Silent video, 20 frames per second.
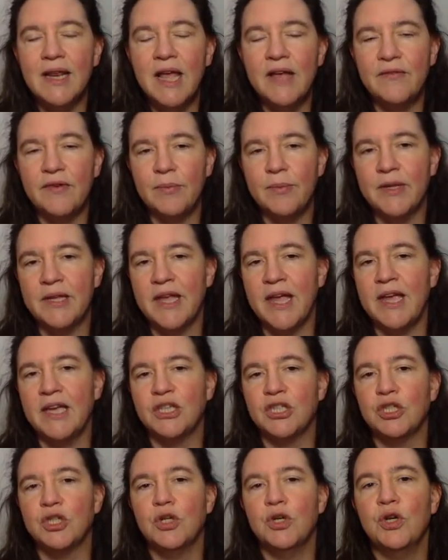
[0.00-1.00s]

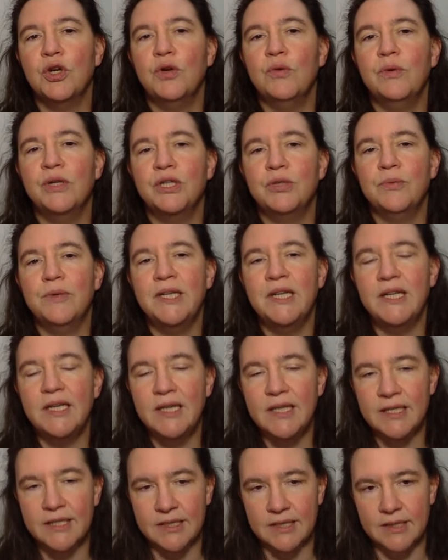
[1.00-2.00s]
application which really
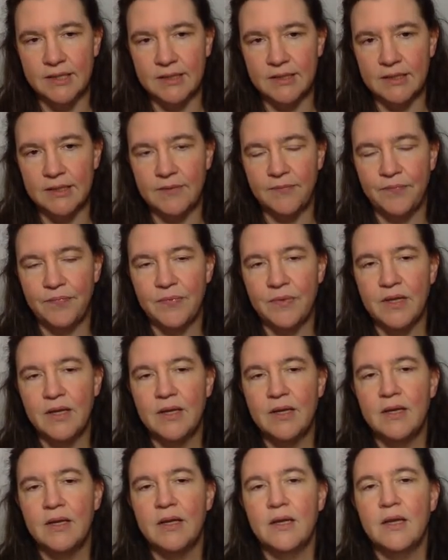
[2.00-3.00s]
needs this.
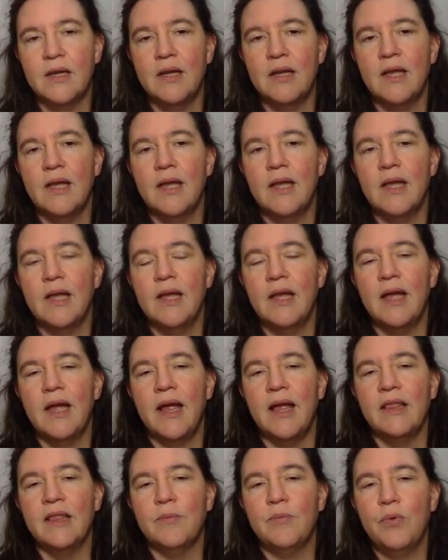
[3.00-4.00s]

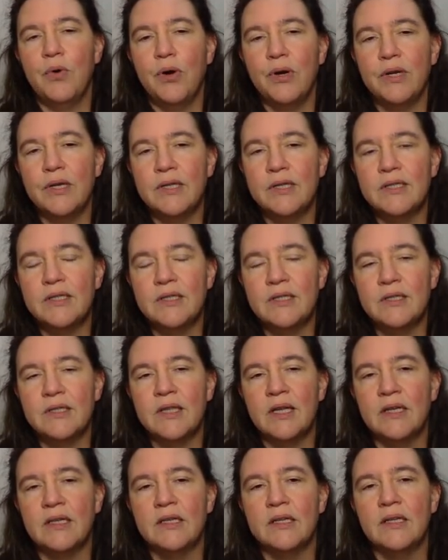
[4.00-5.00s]
And the point is
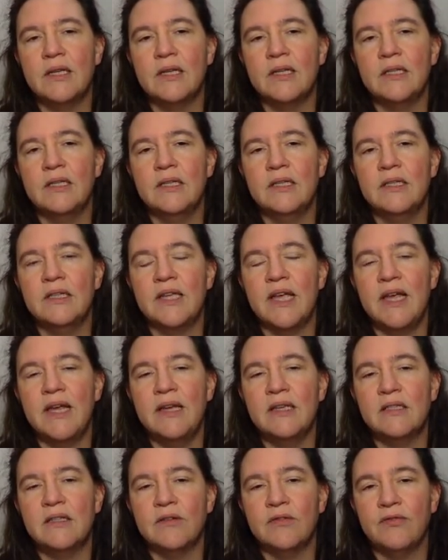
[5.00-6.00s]
that it
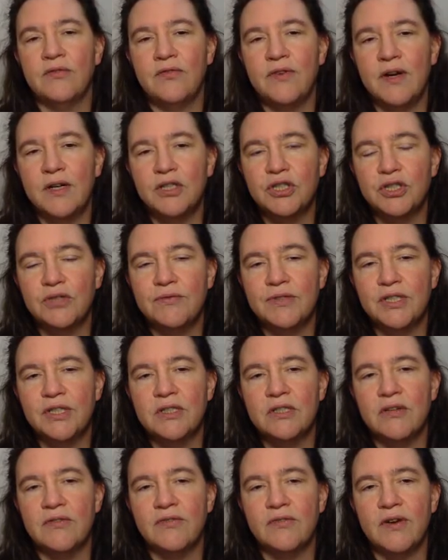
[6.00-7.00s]
takes a function which is
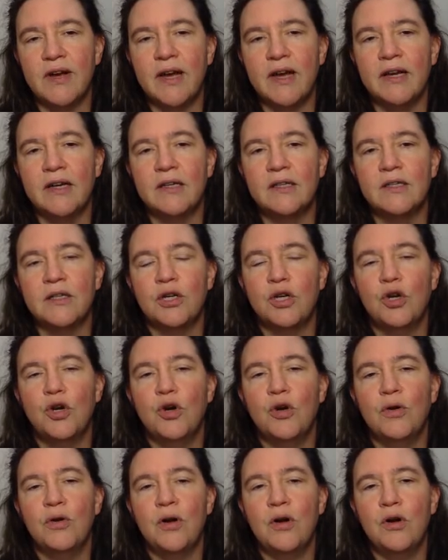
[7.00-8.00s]
defined
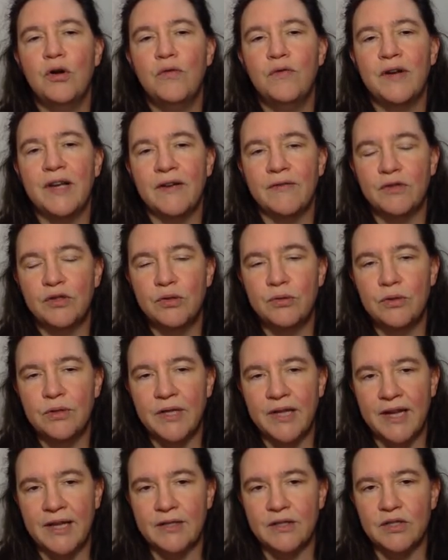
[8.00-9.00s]
over f2 to the
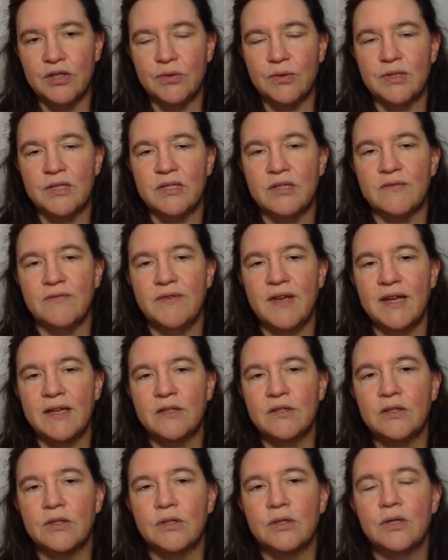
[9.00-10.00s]
n. So it's a
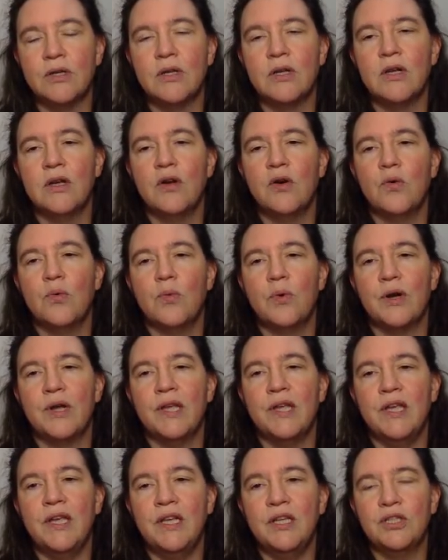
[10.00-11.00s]
vector where
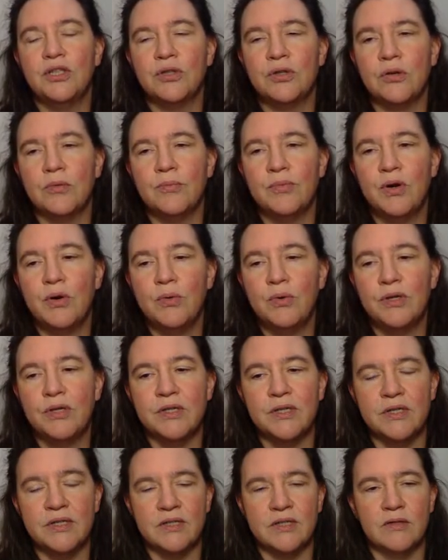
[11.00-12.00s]
each component
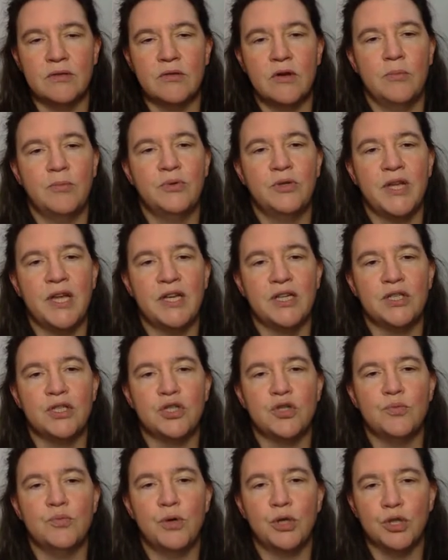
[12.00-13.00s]
is computations
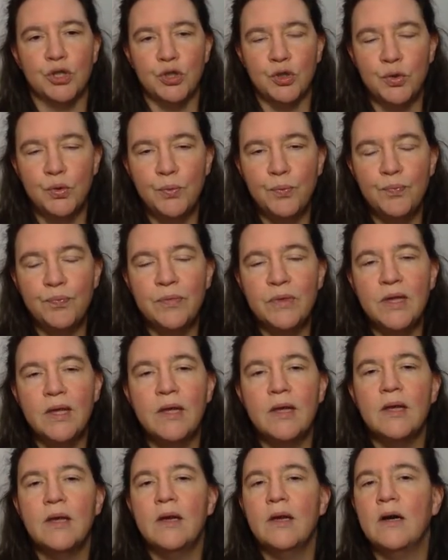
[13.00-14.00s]
mod 2.
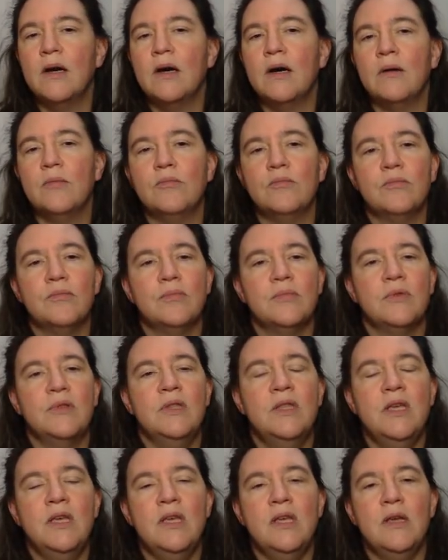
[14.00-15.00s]

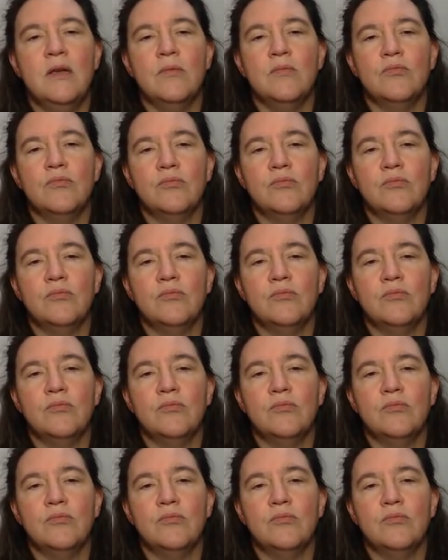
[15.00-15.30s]
The